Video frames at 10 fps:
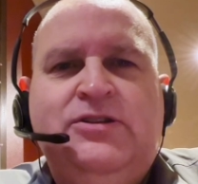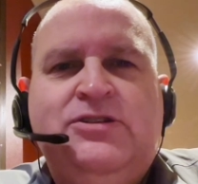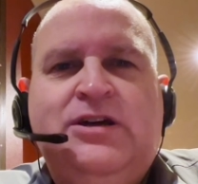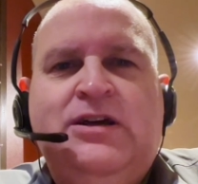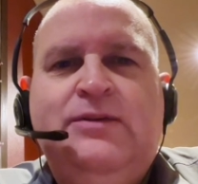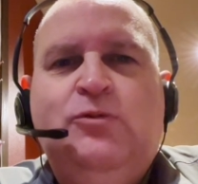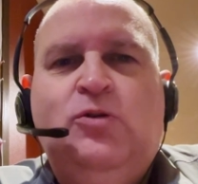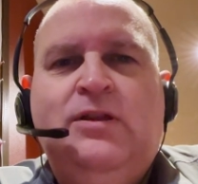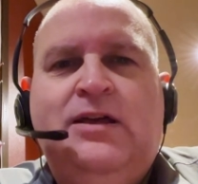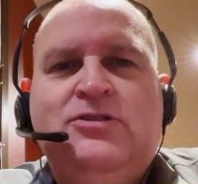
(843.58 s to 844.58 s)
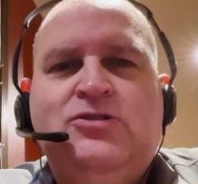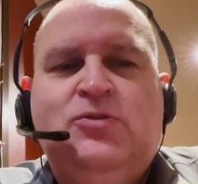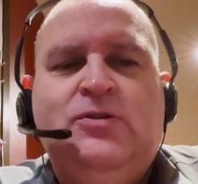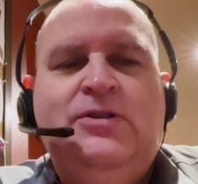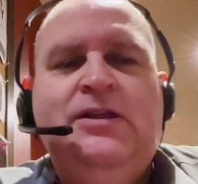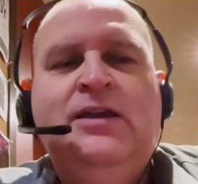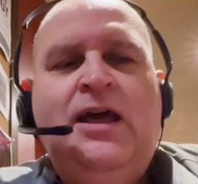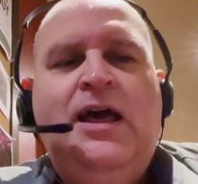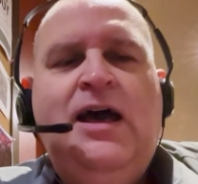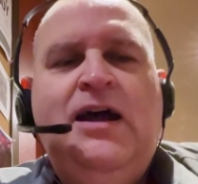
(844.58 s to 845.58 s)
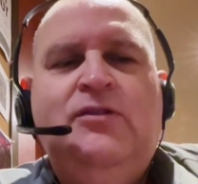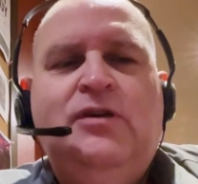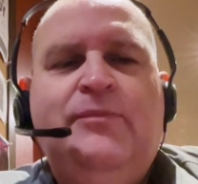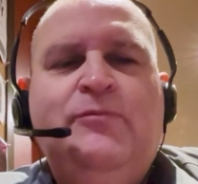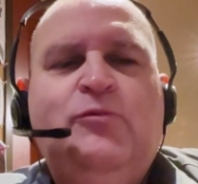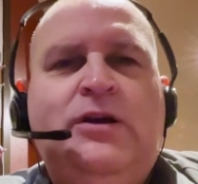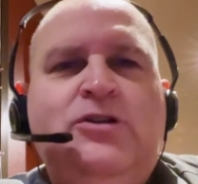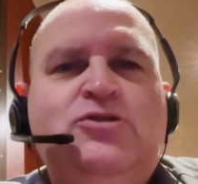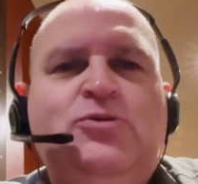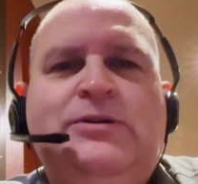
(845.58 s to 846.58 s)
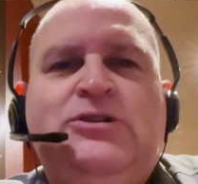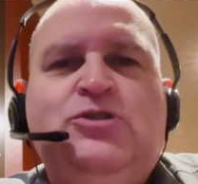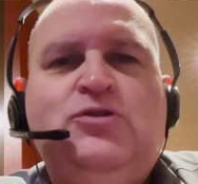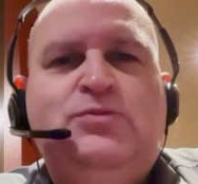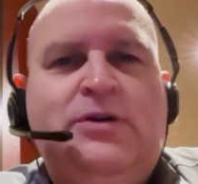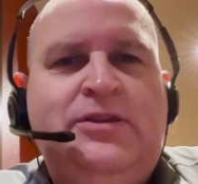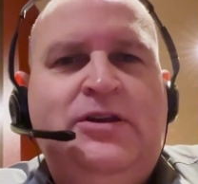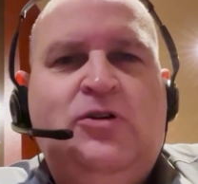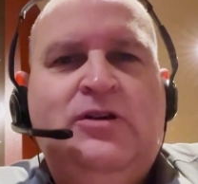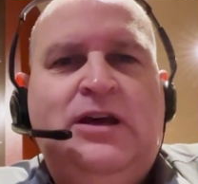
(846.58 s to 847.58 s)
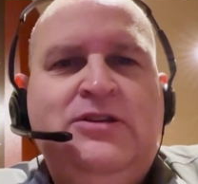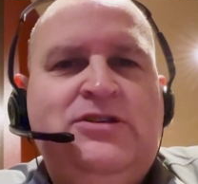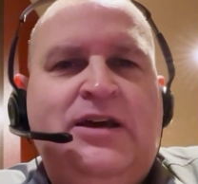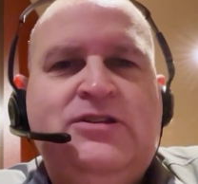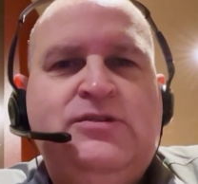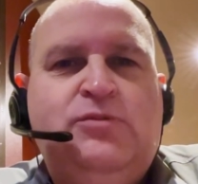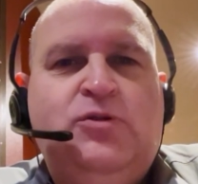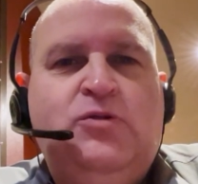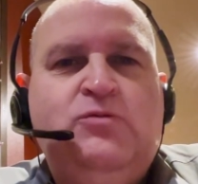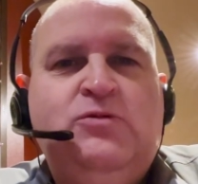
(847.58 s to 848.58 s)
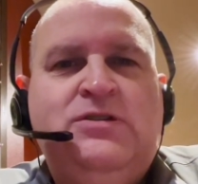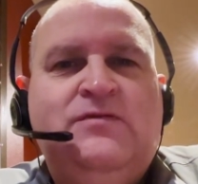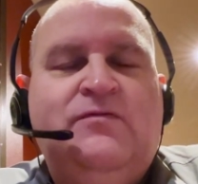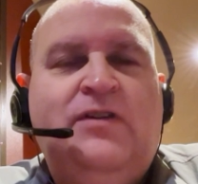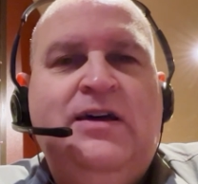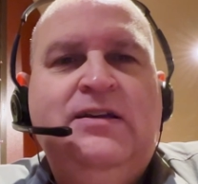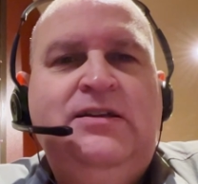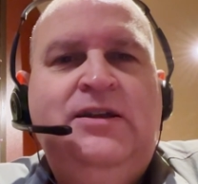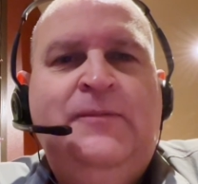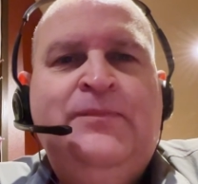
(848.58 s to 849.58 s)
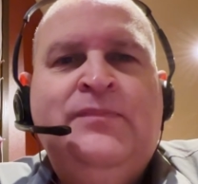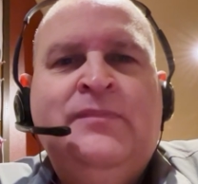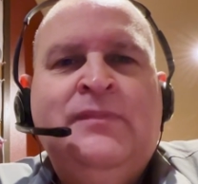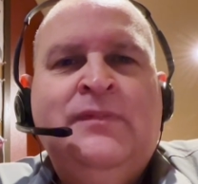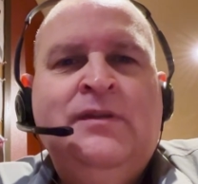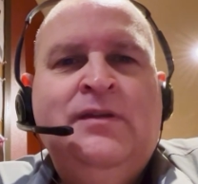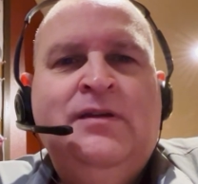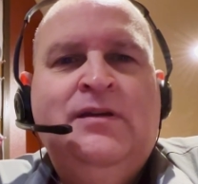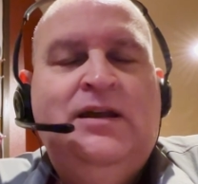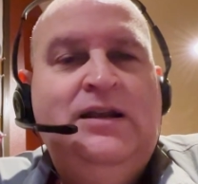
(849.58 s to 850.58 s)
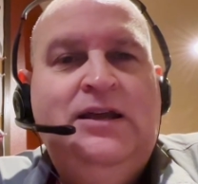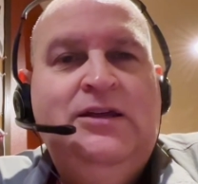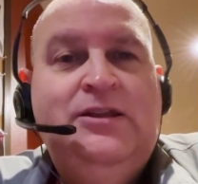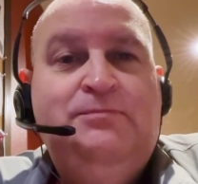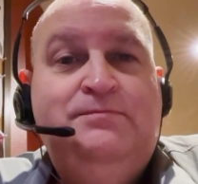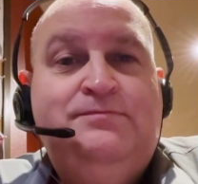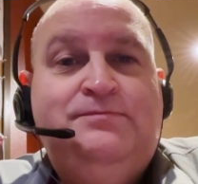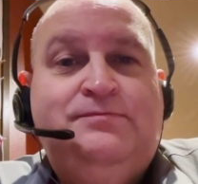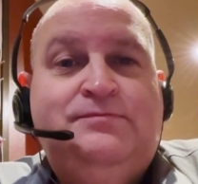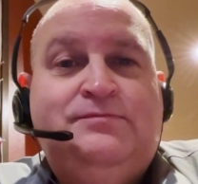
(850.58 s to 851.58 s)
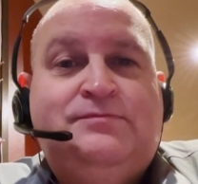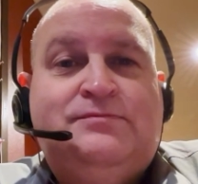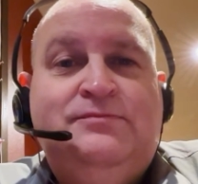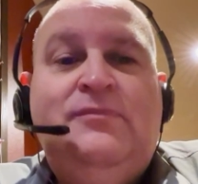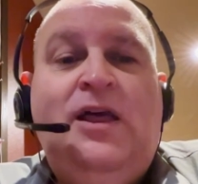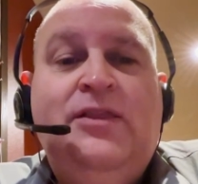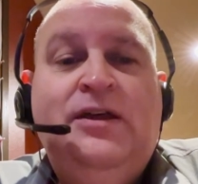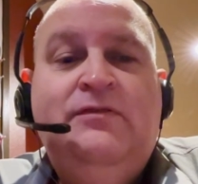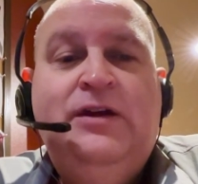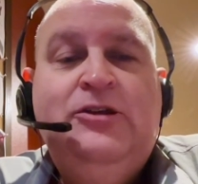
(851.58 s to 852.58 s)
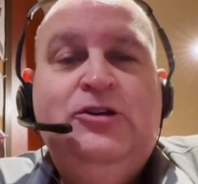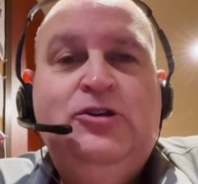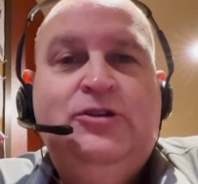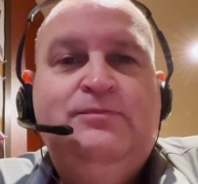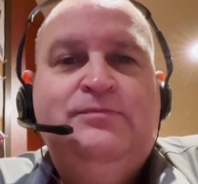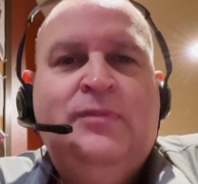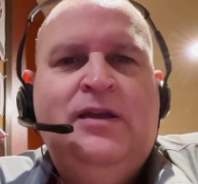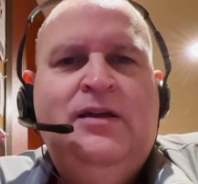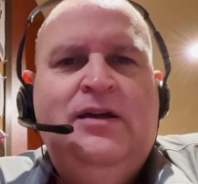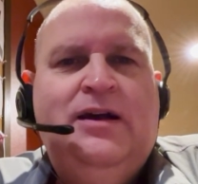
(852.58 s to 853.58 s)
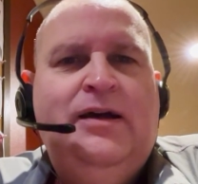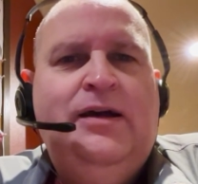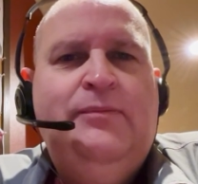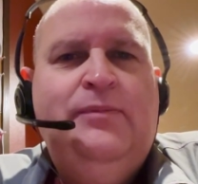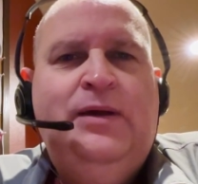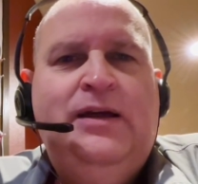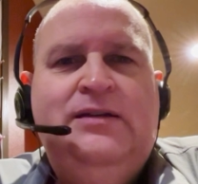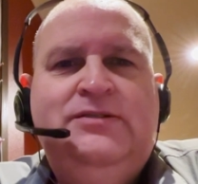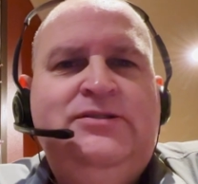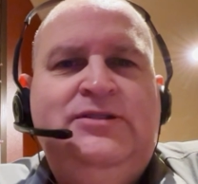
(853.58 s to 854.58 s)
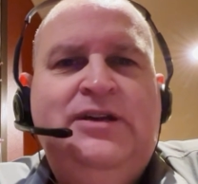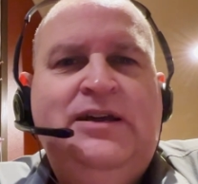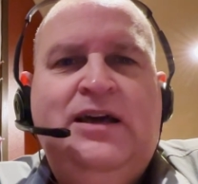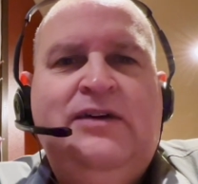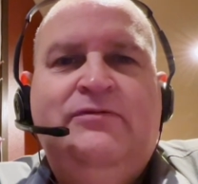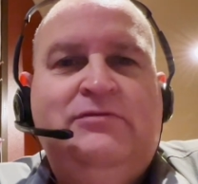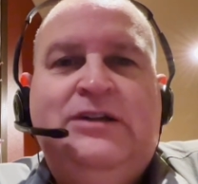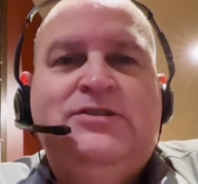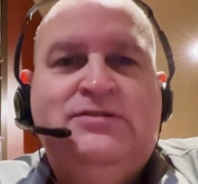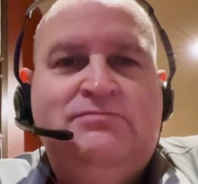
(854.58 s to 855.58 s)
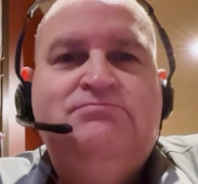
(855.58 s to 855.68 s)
time, all that sort of thing. Had one or two issues, but their online tech support was fine, and I like them. They're very good. They have, as